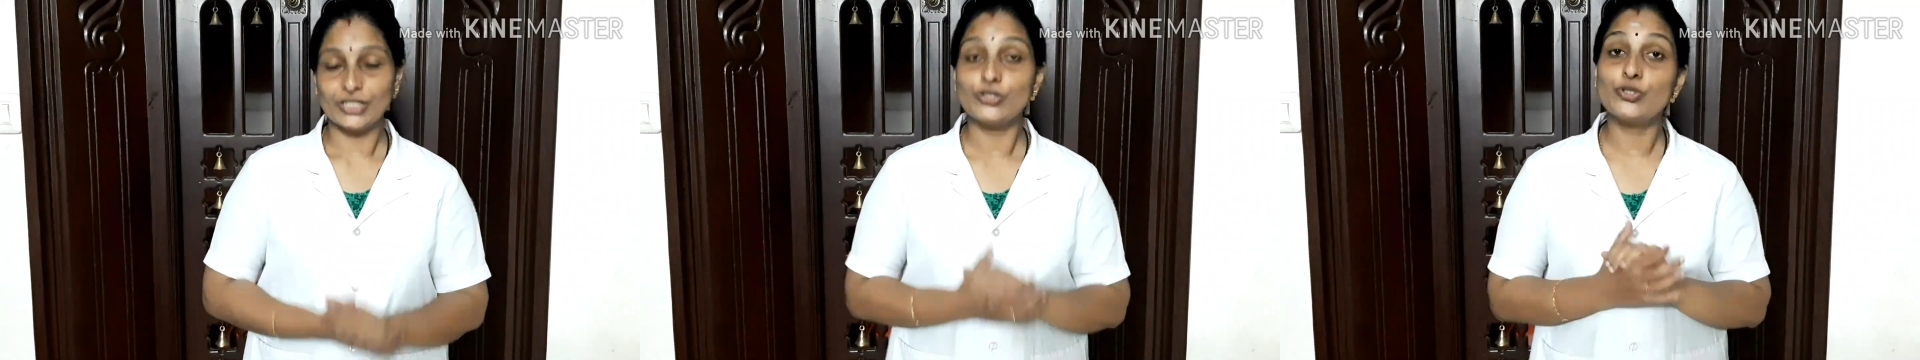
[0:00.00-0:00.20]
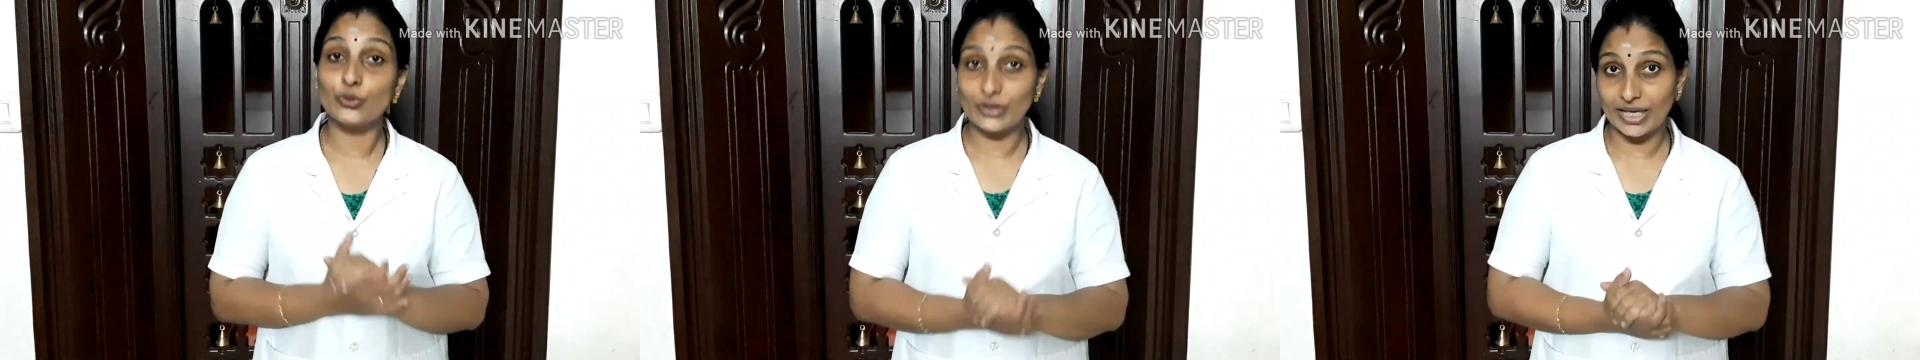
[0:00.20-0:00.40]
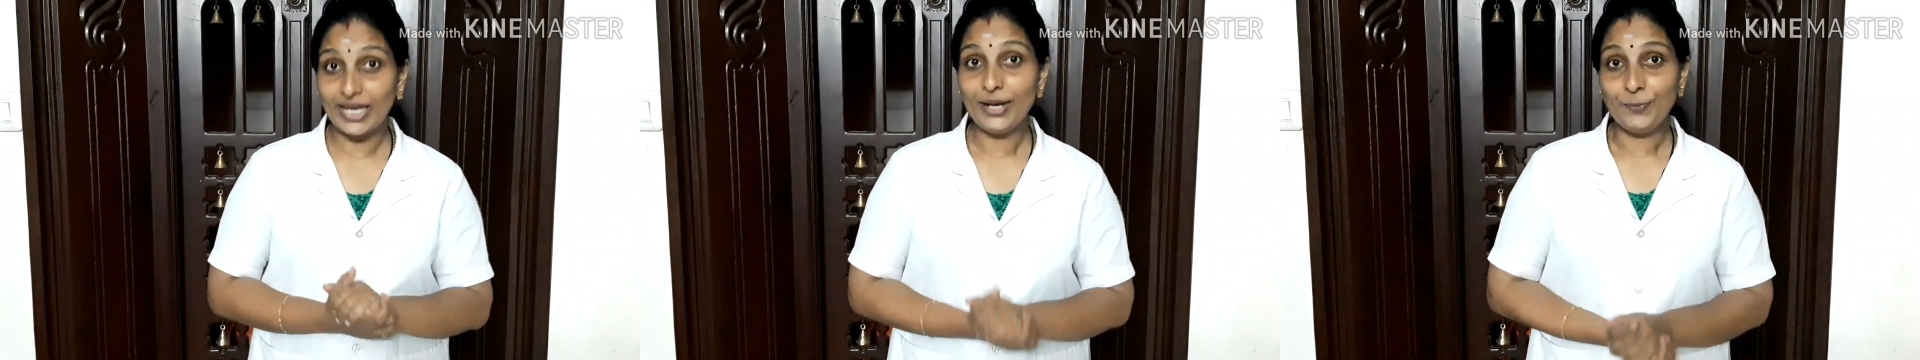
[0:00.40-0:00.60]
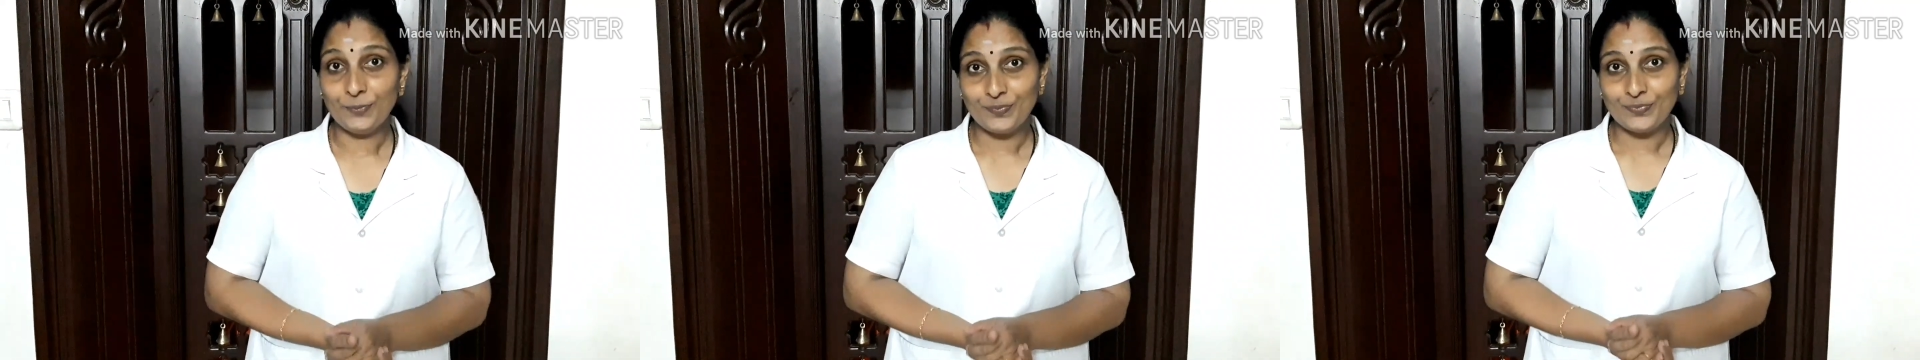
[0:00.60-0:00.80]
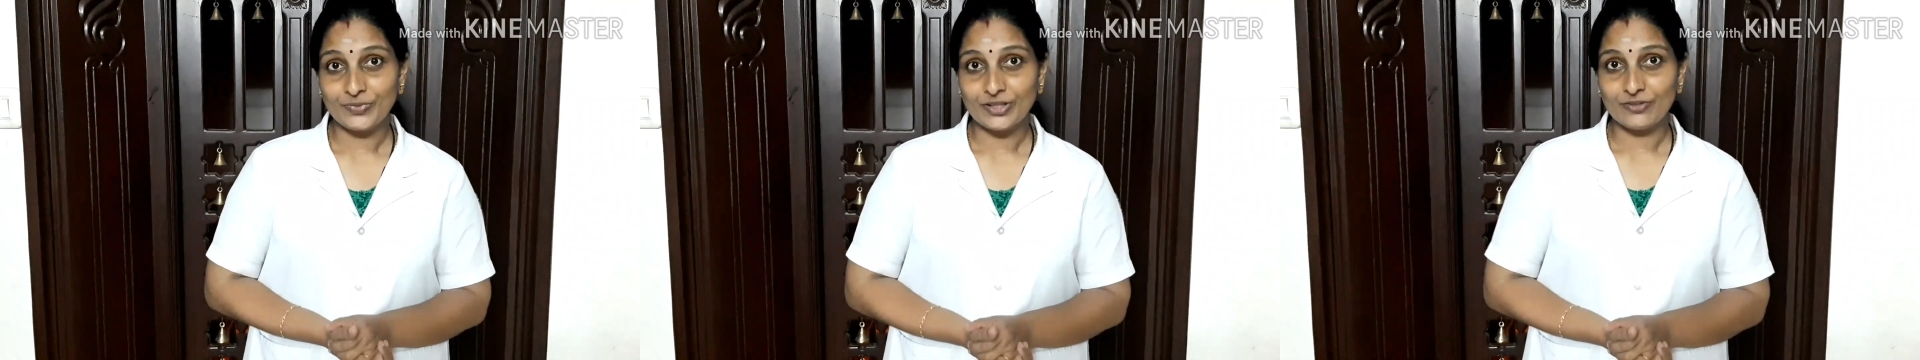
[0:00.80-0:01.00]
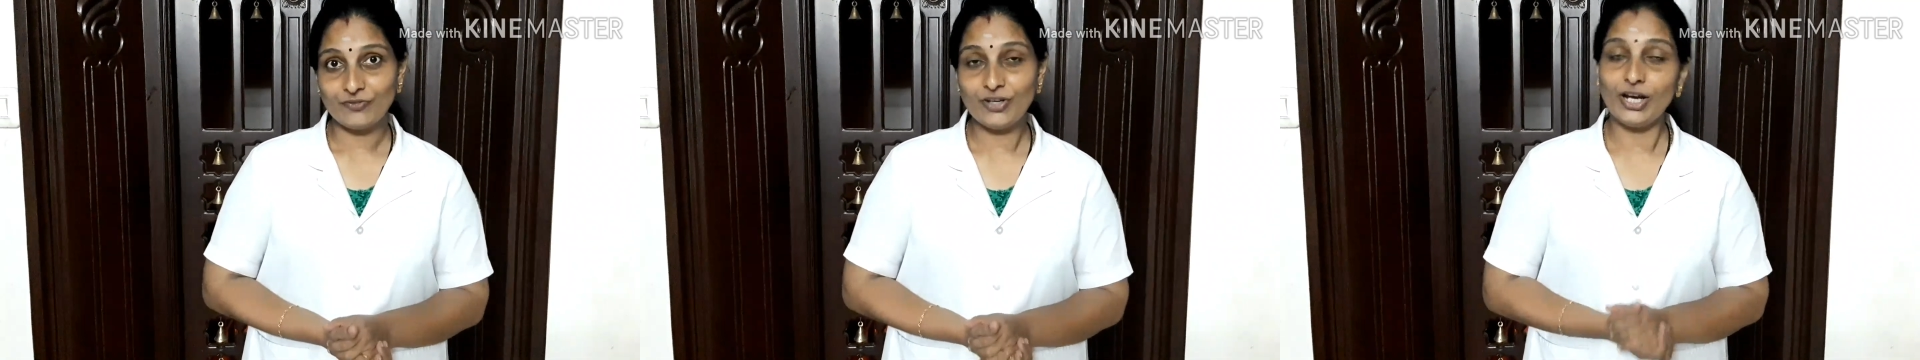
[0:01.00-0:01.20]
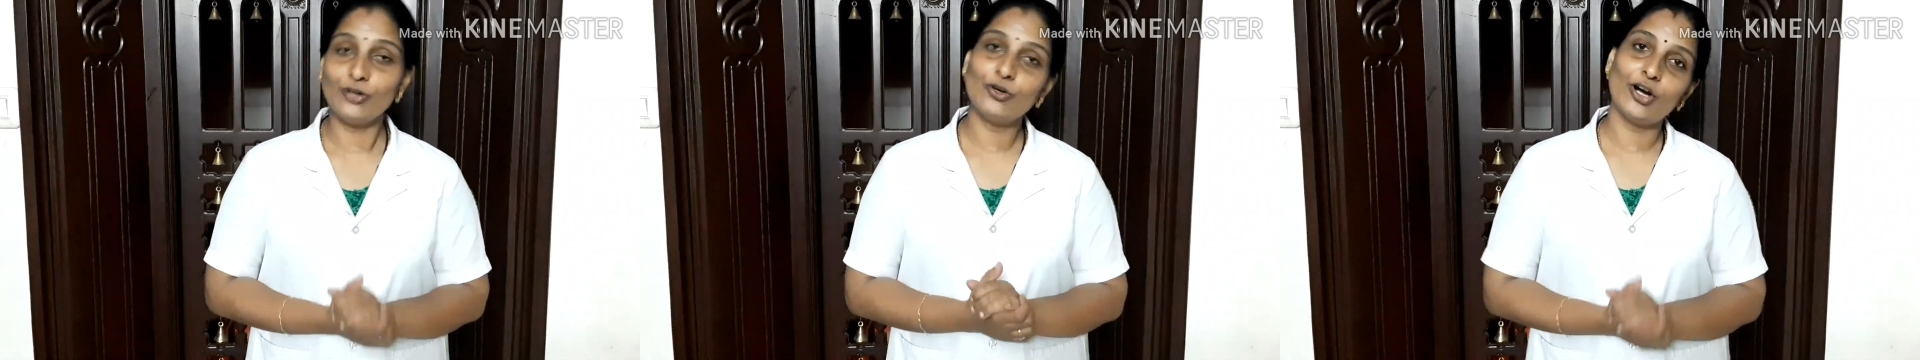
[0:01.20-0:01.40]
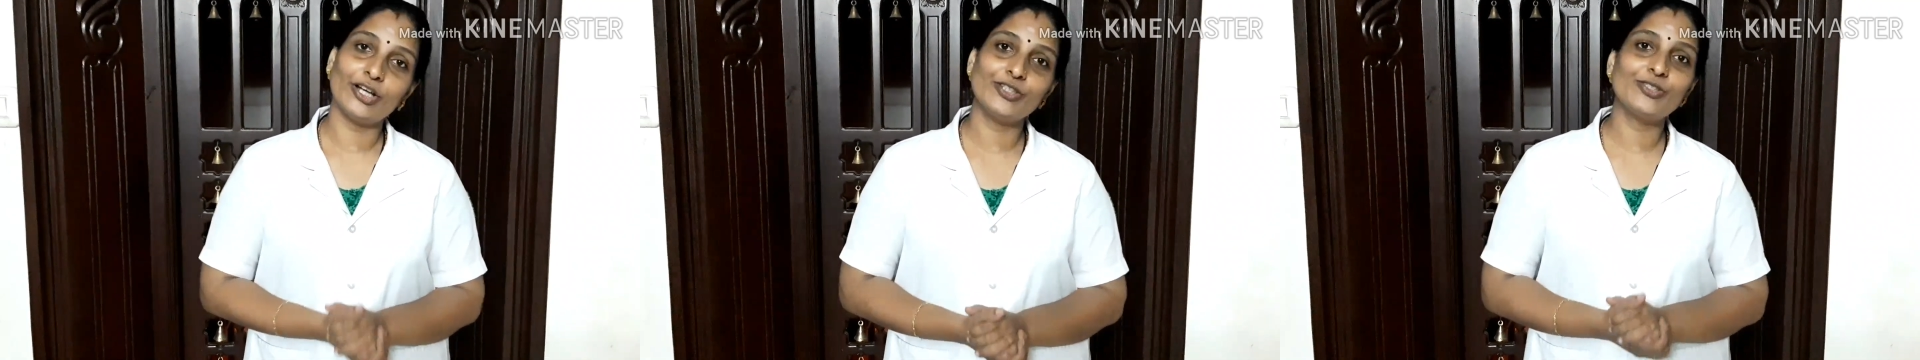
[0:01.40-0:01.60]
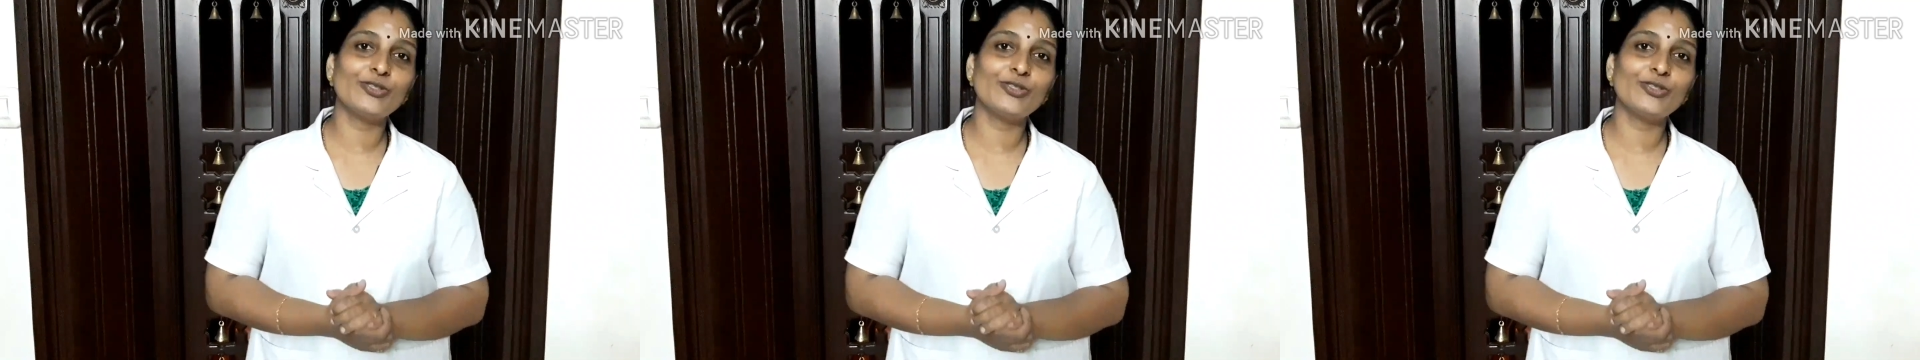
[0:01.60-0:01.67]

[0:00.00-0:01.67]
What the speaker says: Today we are going